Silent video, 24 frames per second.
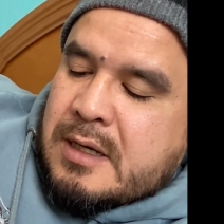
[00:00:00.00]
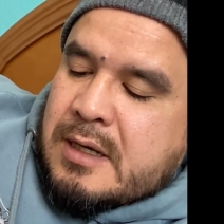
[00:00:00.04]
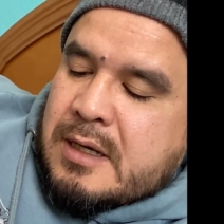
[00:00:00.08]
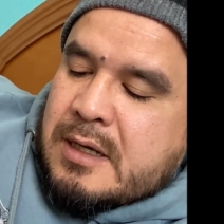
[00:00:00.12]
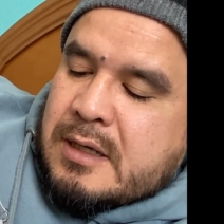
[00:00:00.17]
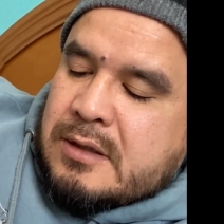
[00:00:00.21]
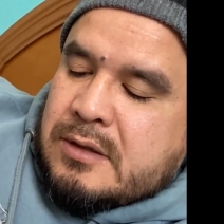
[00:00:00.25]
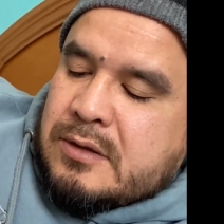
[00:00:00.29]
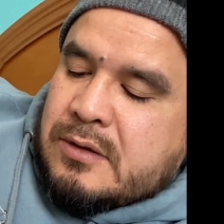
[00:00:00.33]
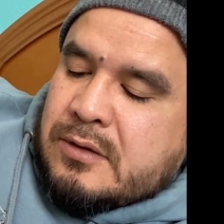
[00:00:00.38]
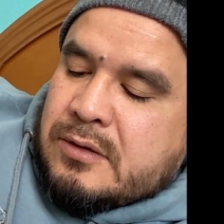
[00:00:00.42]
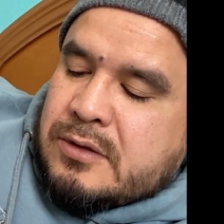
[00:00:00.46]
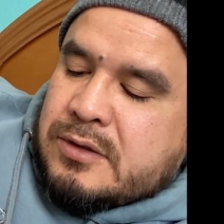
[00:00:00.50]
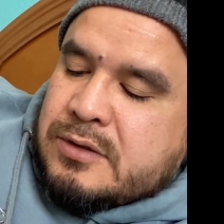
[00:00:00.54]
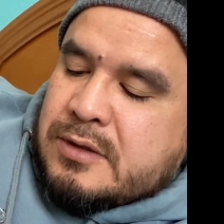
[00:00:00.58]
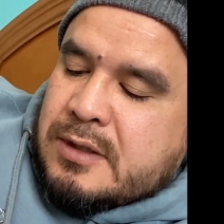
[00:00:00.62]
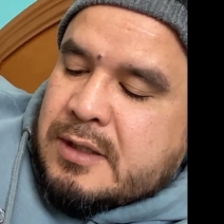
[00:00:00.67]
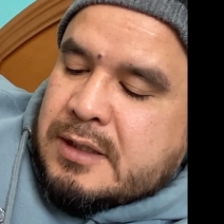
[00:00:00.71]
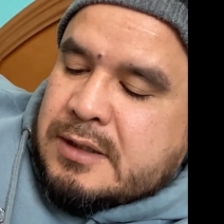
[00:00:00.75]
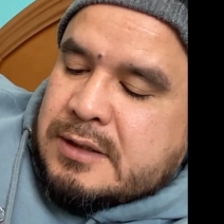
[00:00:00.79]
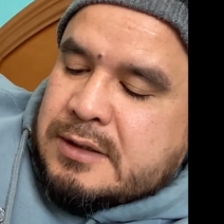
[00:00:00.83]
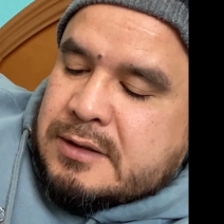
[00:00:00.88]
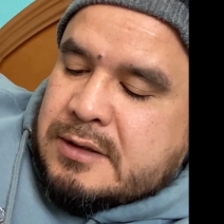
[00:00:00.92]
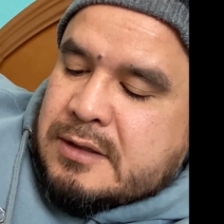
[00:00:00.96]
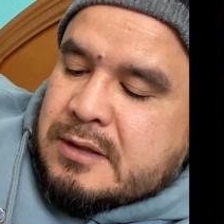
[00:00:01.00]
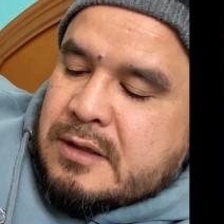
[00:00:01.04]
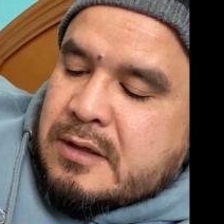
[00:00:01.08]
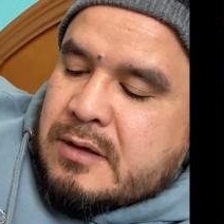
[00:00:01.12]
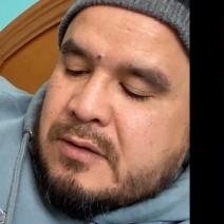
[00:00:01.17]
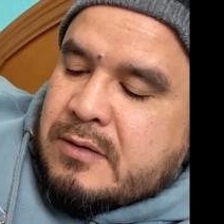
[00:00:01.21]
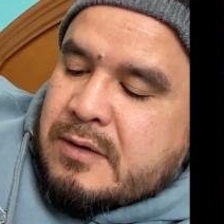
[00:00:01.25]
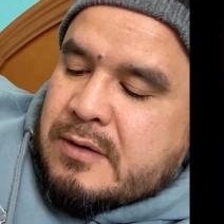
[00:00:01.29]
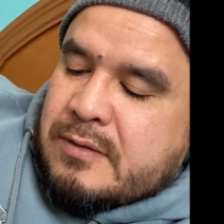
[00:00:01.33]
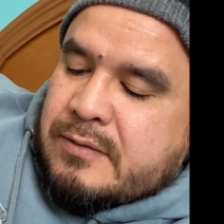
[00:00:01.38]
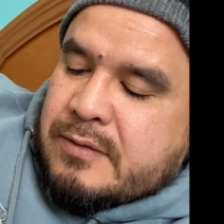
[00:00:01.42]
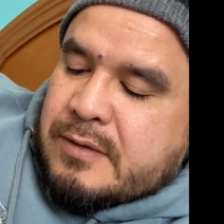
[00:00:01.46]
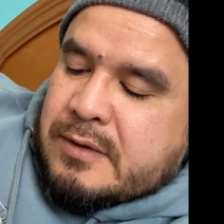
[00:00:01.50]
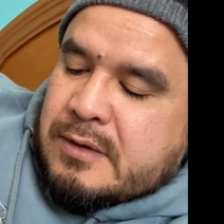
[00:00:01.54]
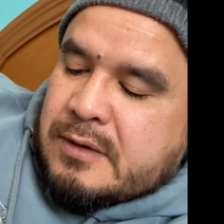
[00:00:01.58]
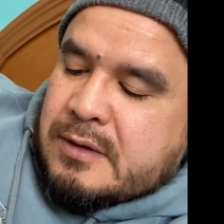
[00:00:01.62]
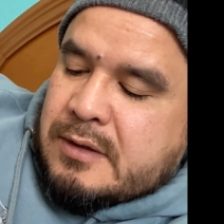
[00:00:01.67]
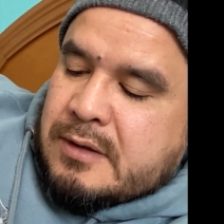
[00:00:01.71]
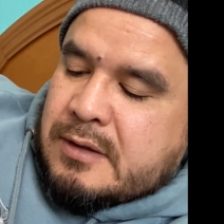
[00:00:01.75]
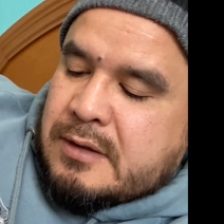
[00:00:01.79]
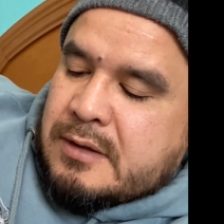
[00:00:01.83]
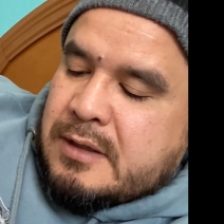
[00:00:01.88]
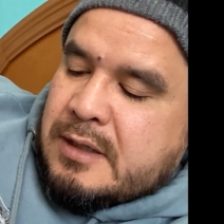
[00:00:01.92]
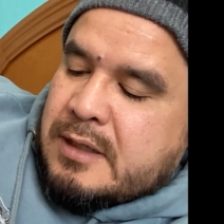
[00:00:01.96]
I do trust, however,
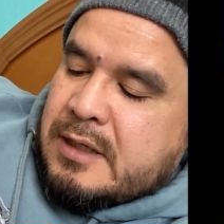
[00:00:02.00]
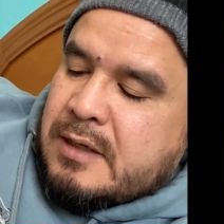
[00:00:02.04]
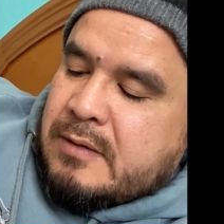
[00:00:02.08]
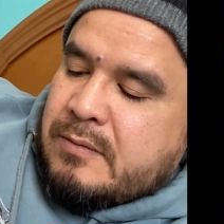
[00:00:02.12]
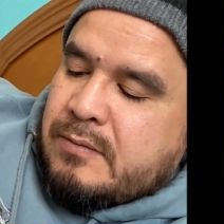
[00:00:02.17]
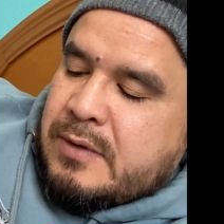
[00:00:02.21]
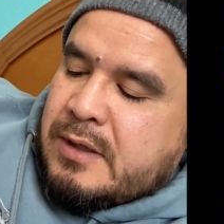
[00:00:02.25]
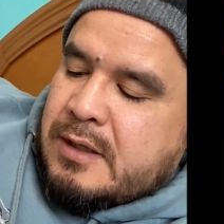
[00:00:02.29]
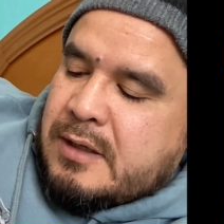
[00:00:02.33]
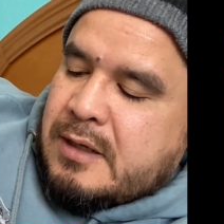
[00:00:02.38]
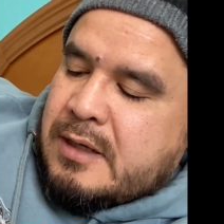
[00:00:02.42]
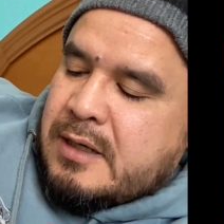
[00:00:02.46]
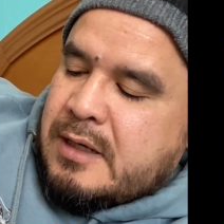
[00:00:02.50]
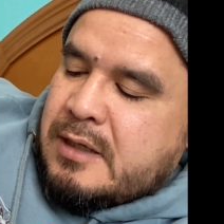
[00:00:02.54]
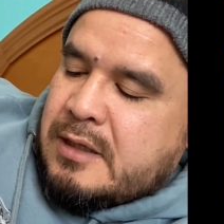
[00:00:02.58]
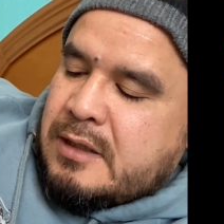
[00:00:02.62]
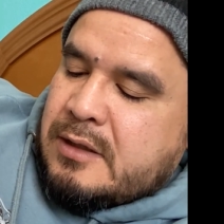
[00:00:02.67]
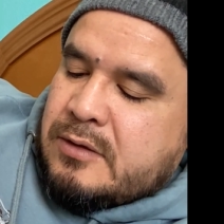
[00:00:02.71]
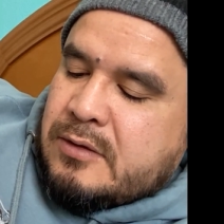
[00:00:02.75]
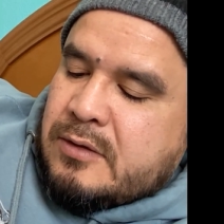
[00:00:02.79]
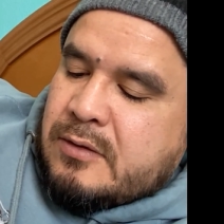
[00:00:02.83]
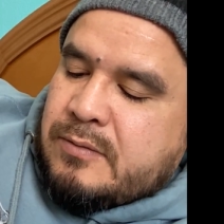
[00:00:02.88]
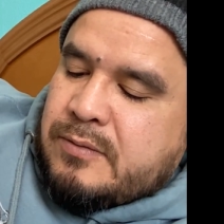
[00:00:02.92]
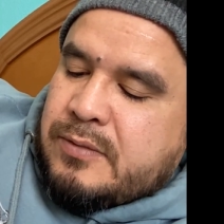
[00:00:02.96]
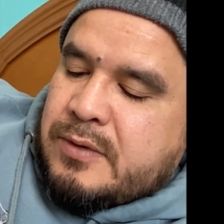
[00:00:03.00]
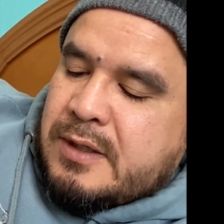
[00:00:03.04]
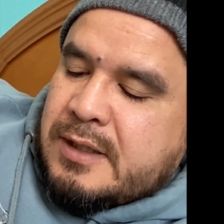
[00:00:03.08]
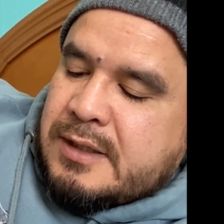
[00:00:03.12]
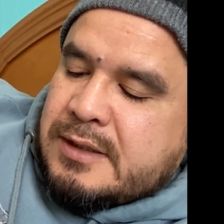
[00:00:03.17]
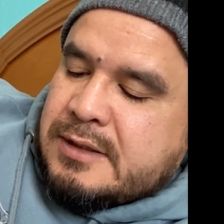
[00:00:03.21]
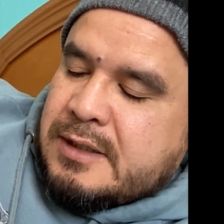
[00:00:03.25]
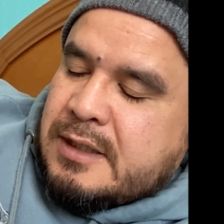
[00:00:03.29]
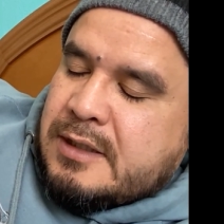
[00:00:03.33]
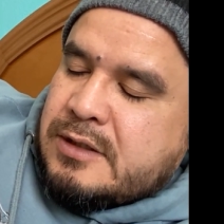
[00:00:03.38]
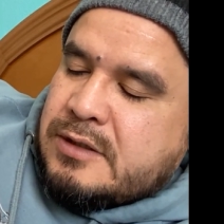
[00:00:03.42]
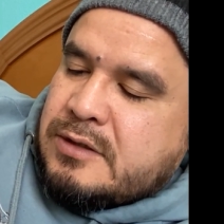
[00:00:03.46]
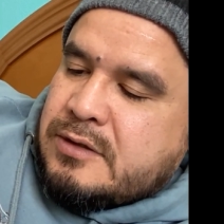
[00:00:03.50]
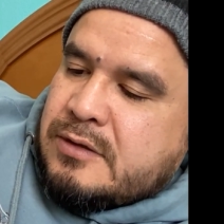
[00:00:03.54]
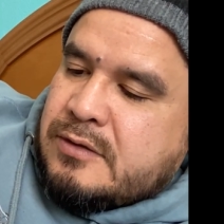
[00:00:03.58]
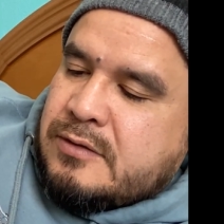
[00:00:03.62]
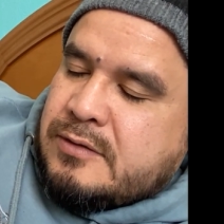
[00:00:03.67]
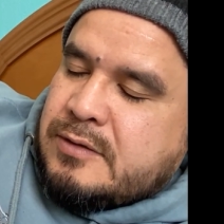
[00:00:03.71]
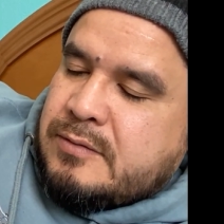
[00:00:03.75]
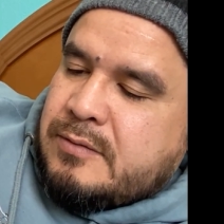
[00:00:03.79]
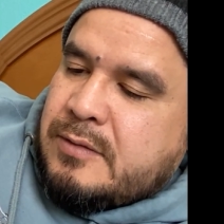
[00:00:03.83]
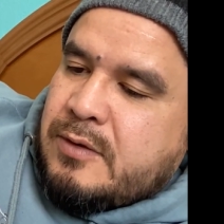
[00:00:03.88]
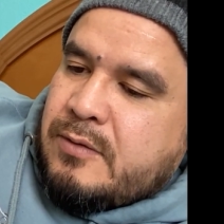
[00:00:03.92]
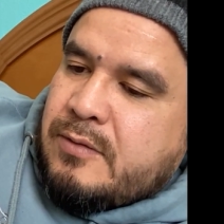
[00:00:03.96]
that I'm being guided to a place that
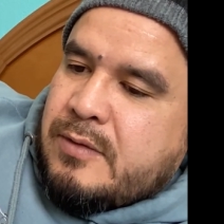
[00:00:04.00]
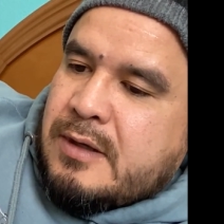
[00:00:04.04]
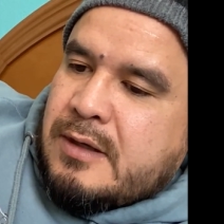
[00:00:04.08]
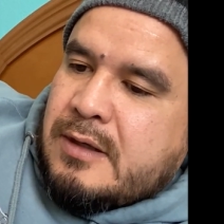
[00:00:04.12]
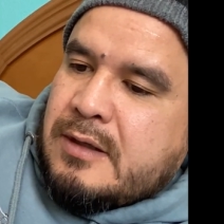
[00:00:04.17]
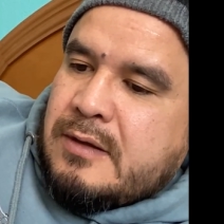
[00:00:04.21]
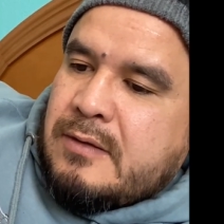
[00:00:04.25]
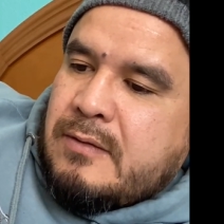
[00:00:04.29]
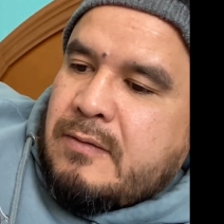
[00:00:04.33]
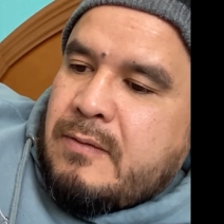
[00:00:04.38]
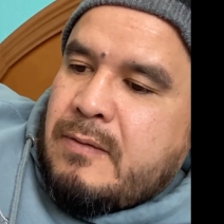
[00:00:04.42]
serves me well.